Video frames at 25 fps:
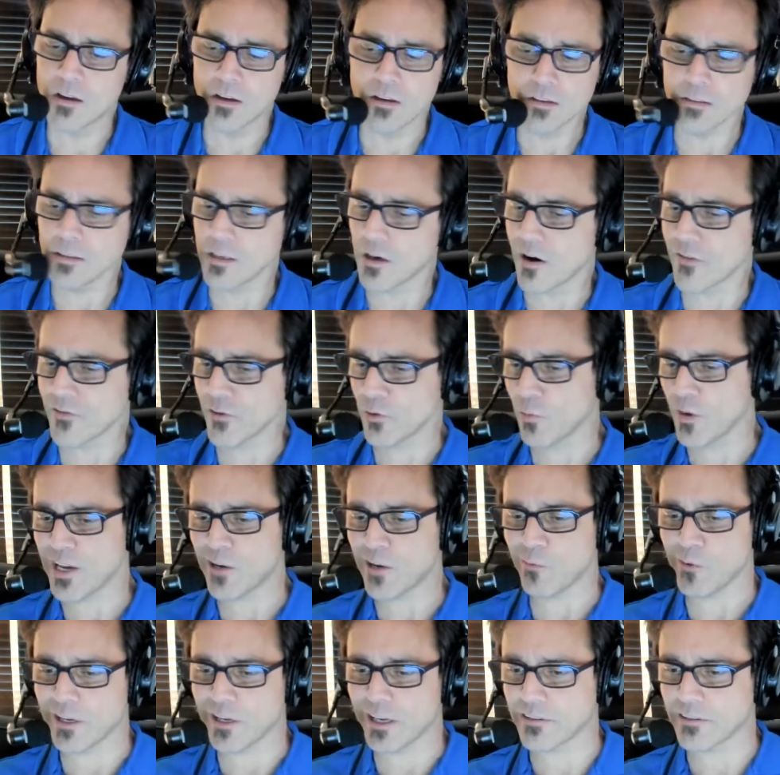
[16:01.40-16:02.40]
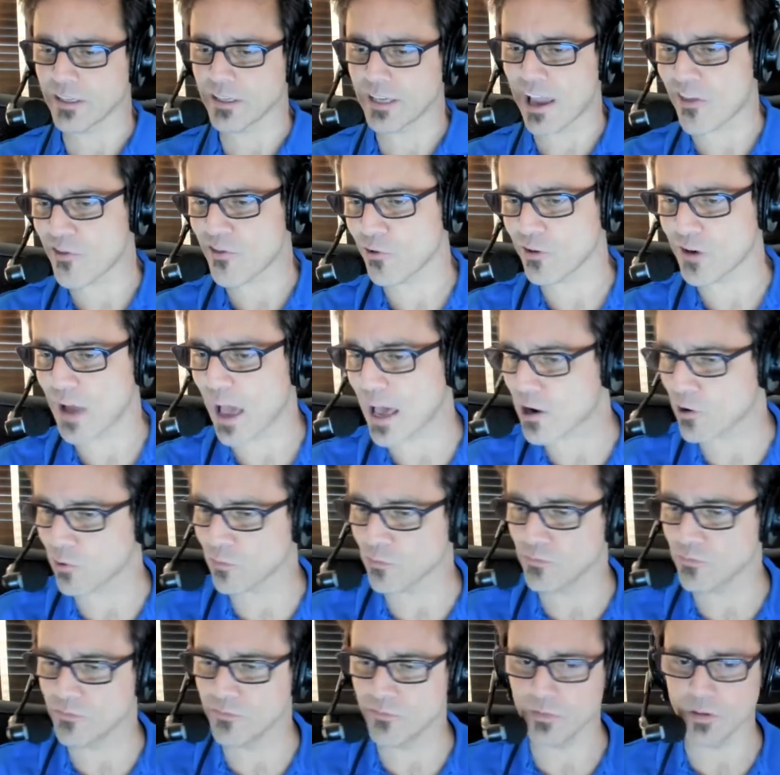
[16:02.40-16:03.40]
You know, every week we get together, and I
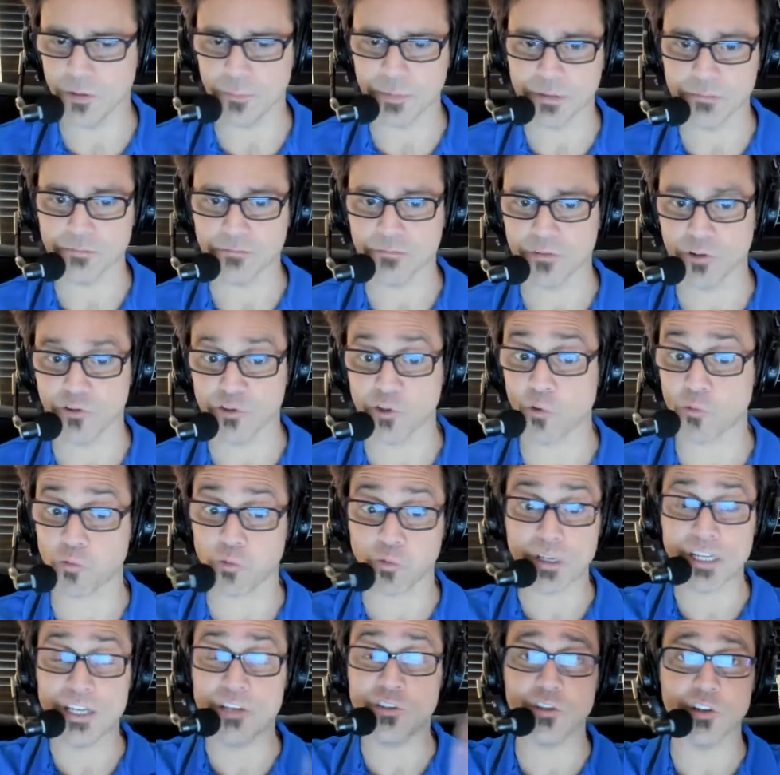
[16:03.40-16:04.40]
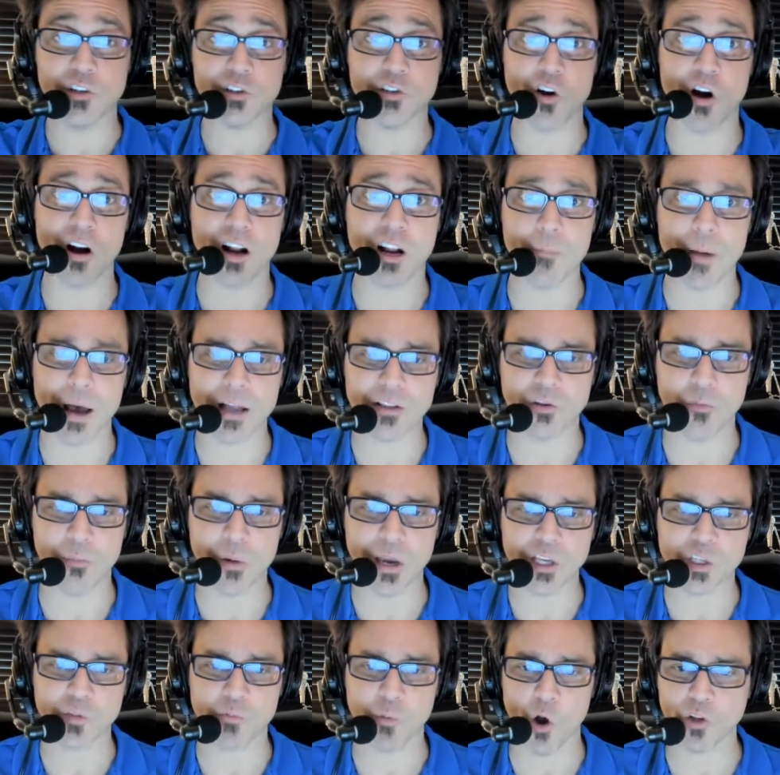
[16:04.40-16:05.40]
don't. I mean, there's a reason to talk about the
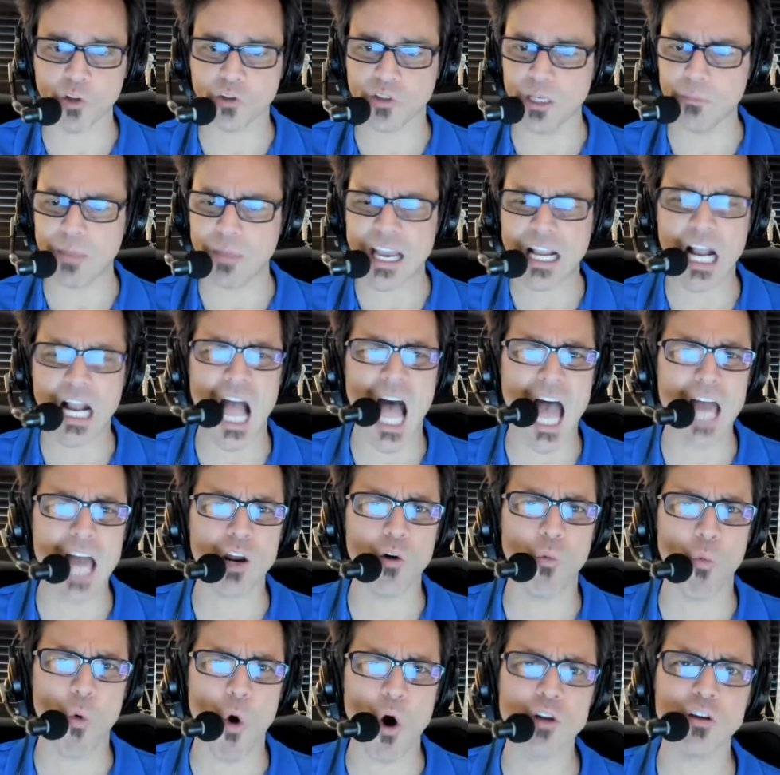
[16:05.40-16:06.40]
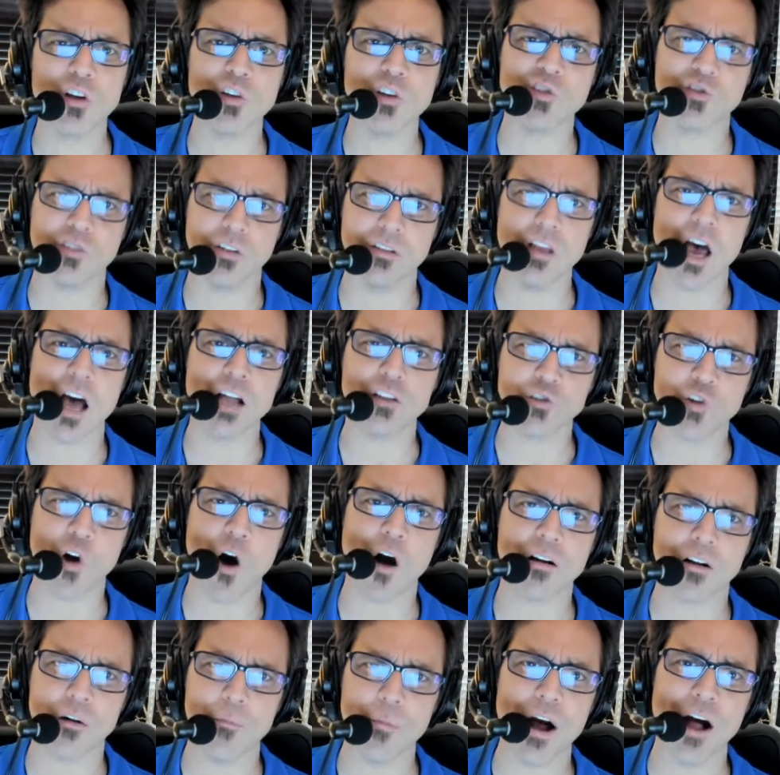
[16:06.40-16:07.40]
baseball team. They kind of want us to not
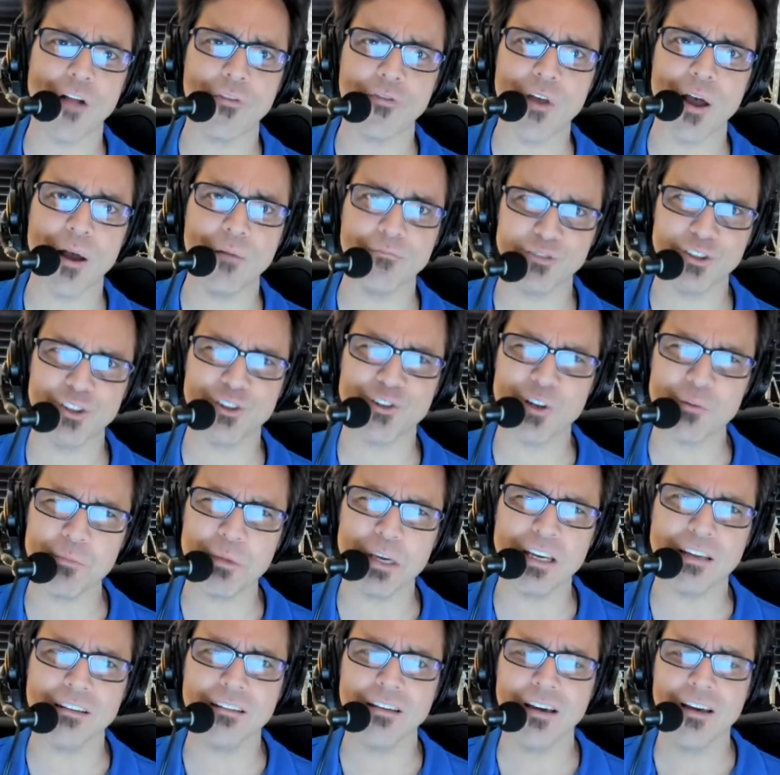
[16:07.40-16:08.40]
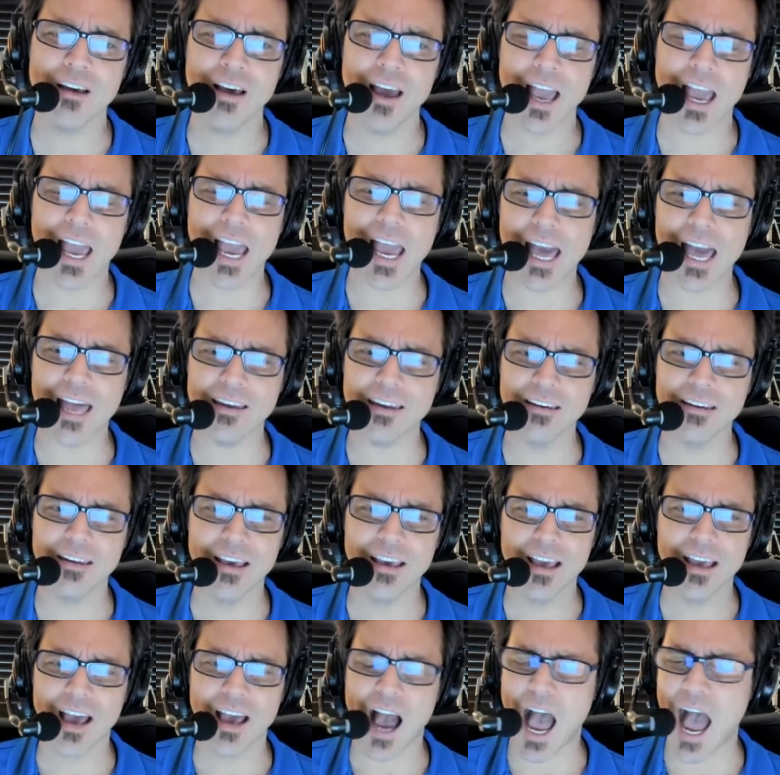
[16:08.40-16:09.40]
talk about them. You know what I mean? And
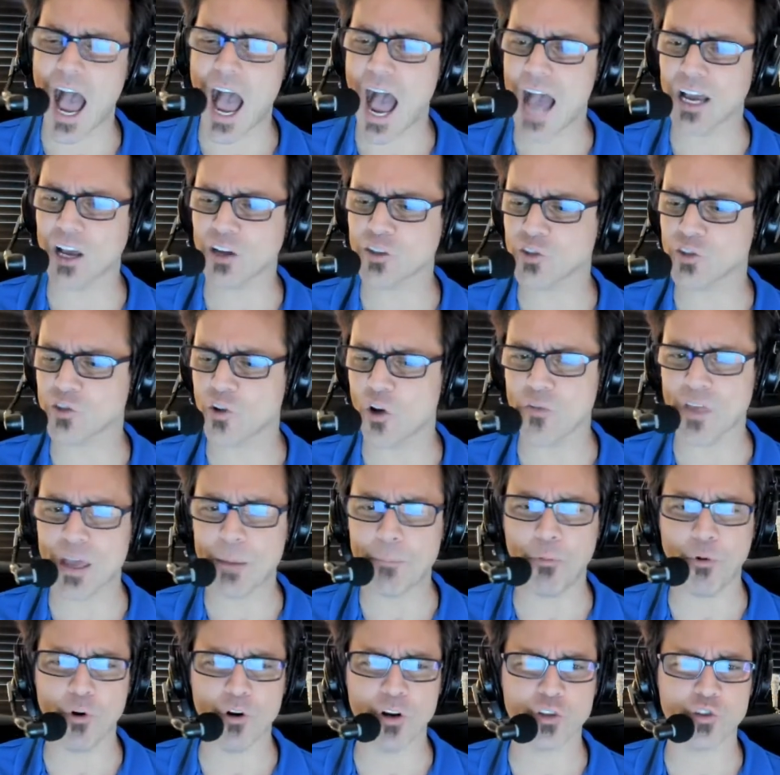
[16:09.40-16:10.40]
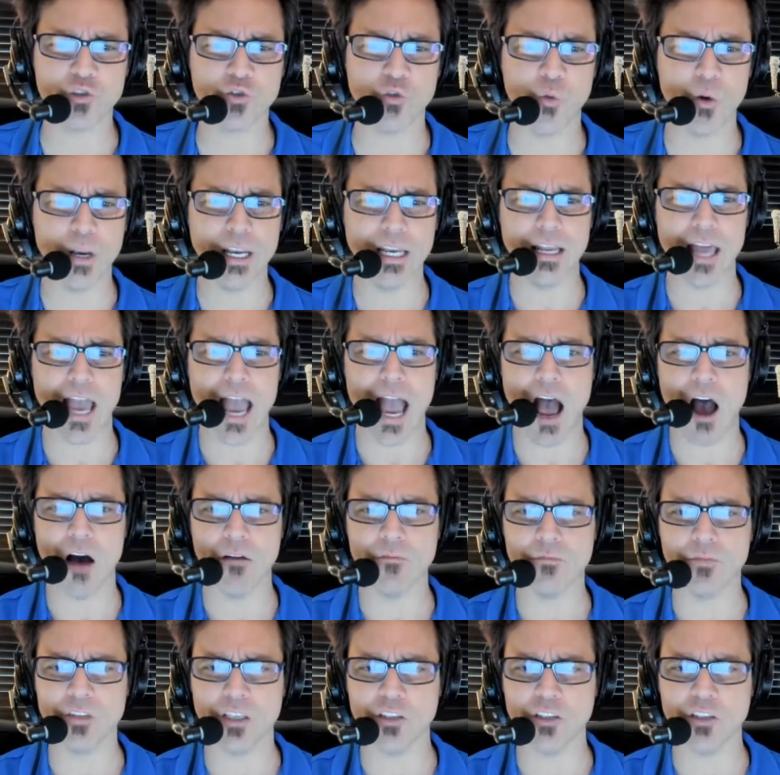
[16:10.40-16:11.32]
I, I saw they put a tweet out.